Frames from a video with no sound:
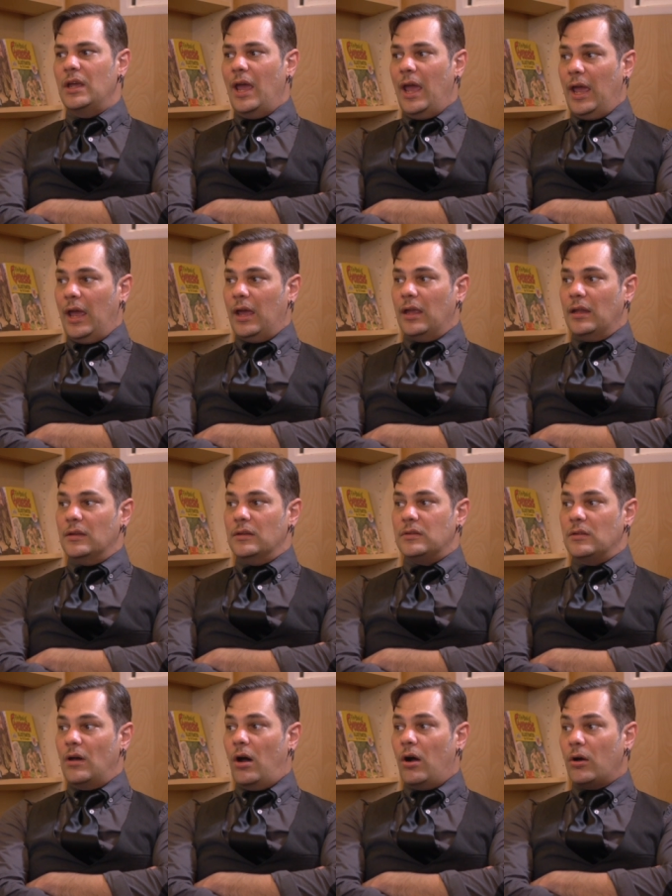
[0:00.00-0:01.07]
and
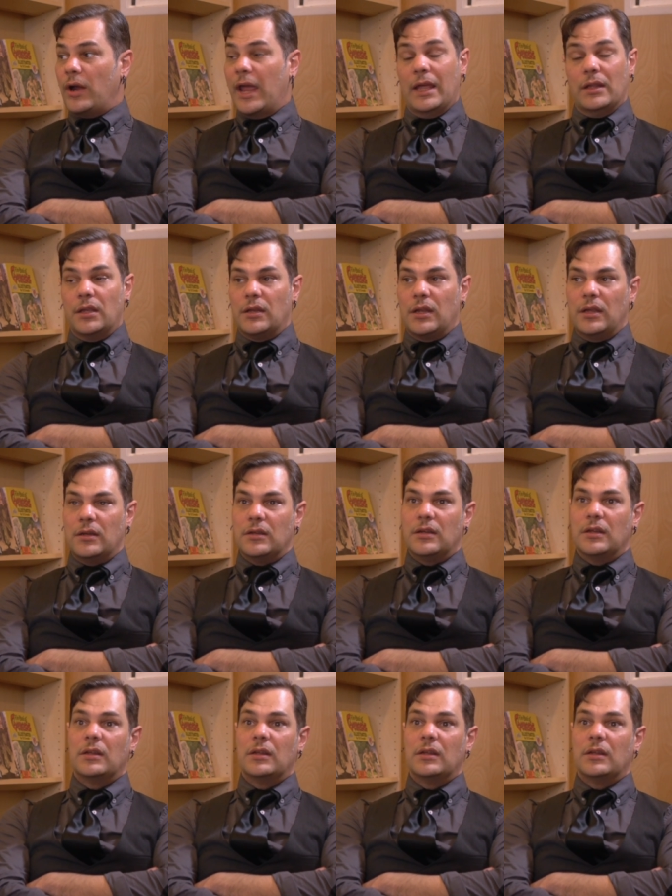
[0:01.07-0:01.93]
are alienated,